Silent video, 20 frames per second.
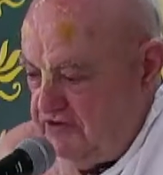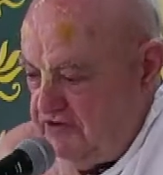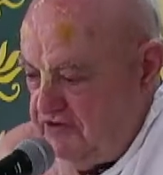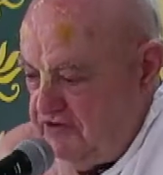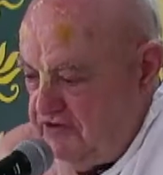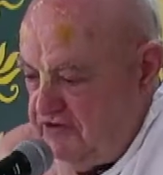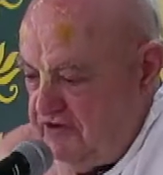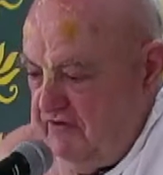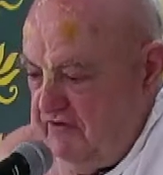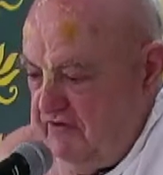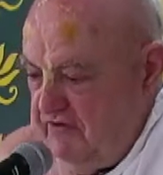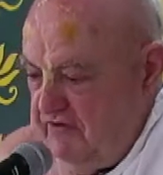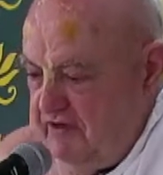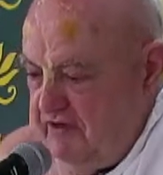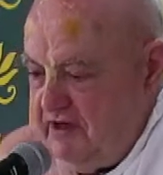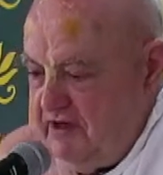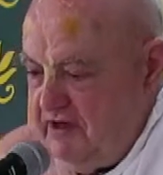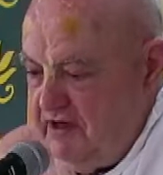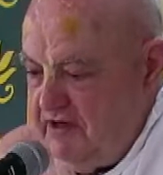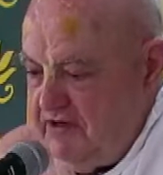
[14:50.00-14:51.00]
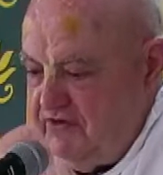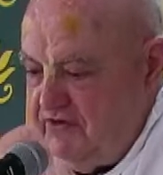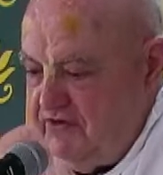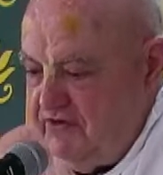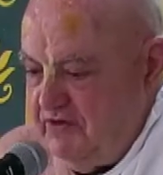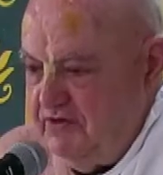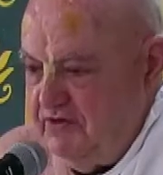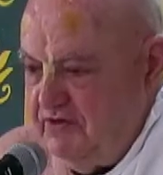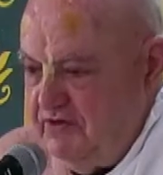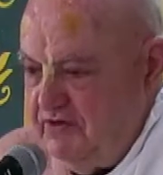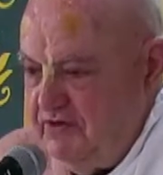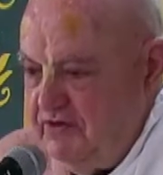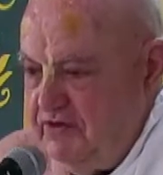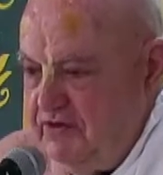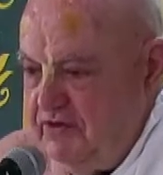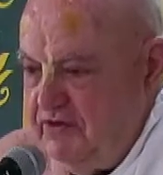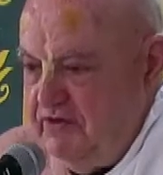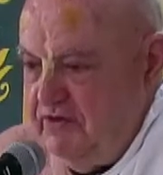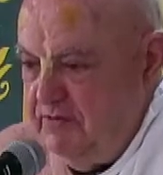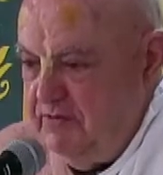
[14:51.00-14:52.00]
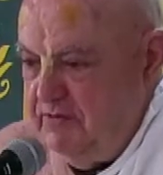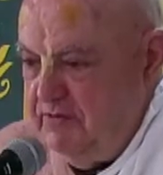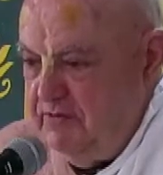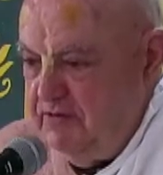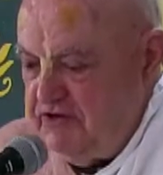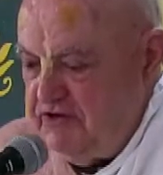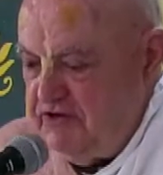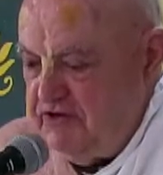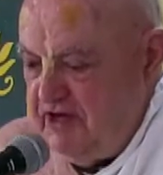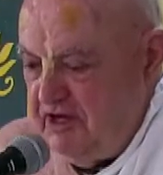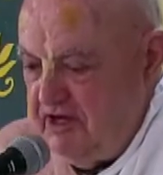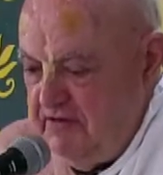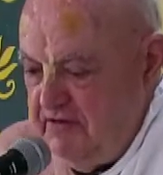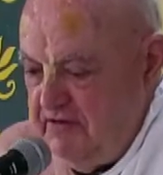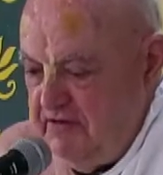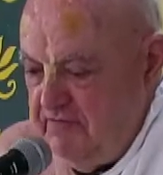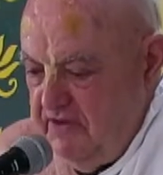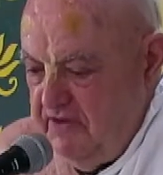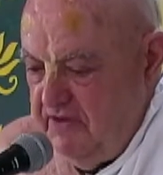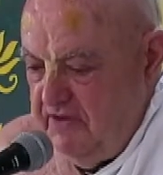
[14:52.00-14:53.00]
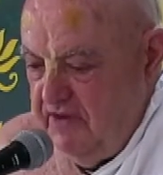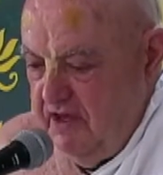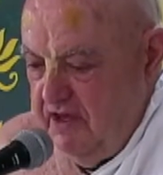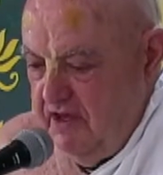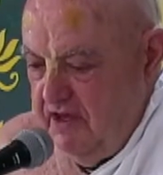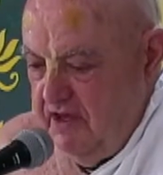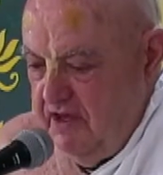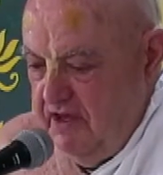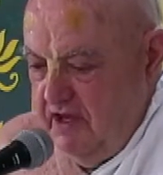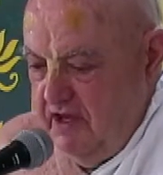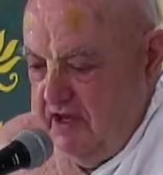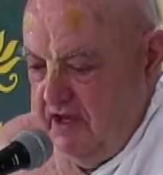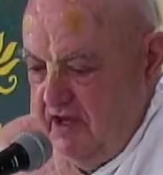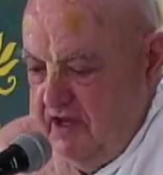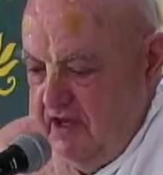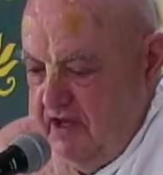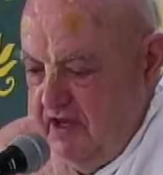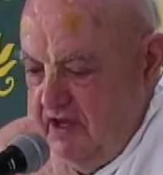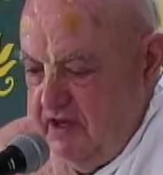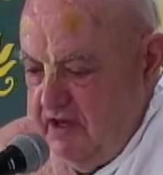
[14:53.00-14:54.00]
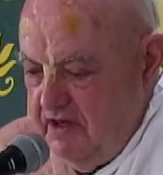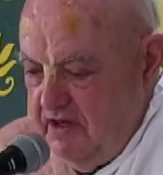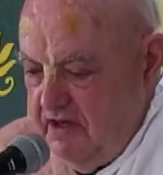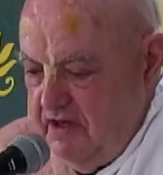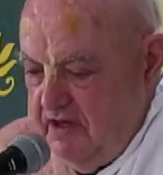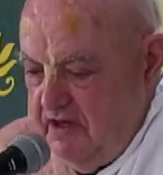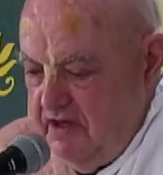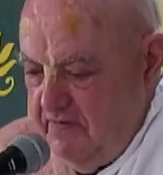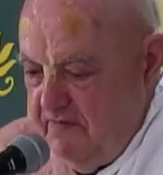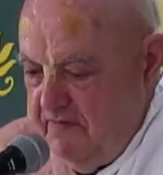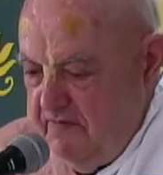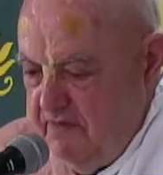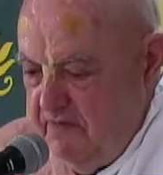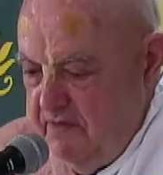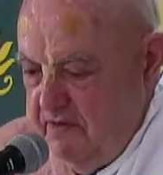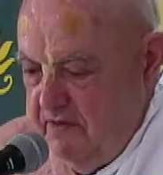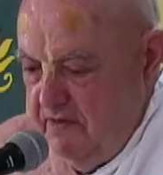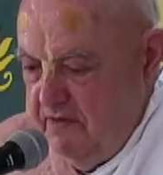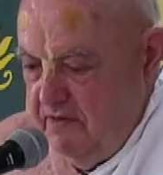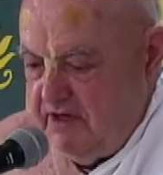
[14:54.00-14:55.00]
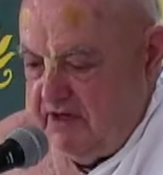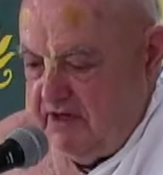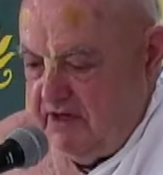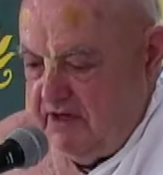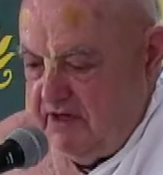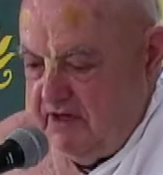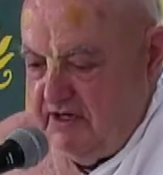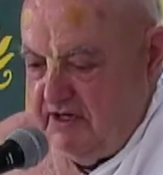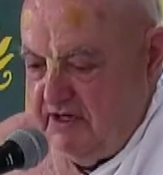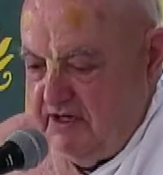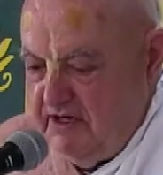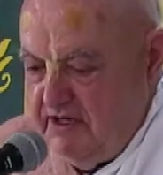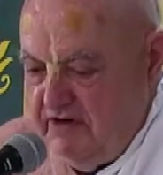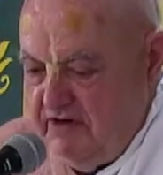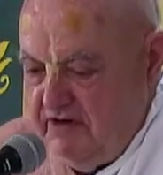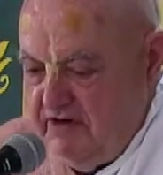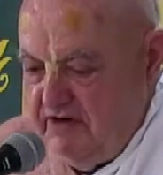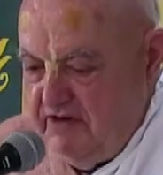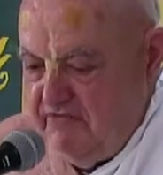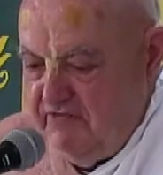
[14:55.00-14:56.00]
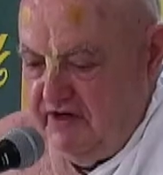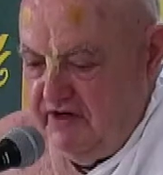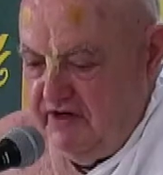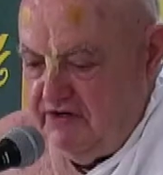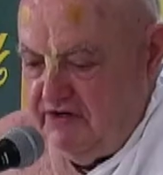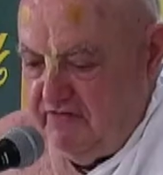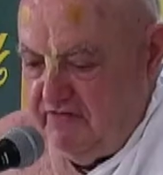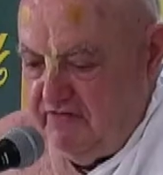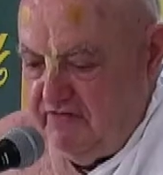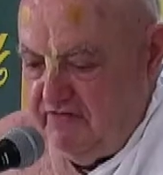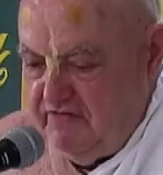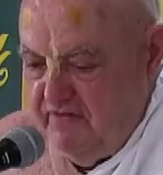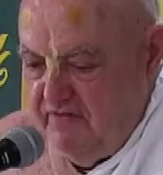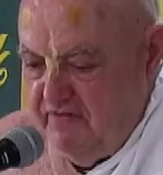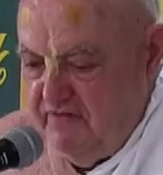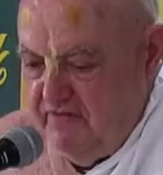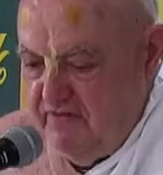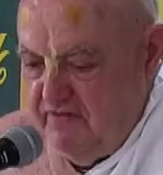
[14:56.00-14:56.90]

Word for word: is a saving grace for the whole human society. And uh, we look on the activities of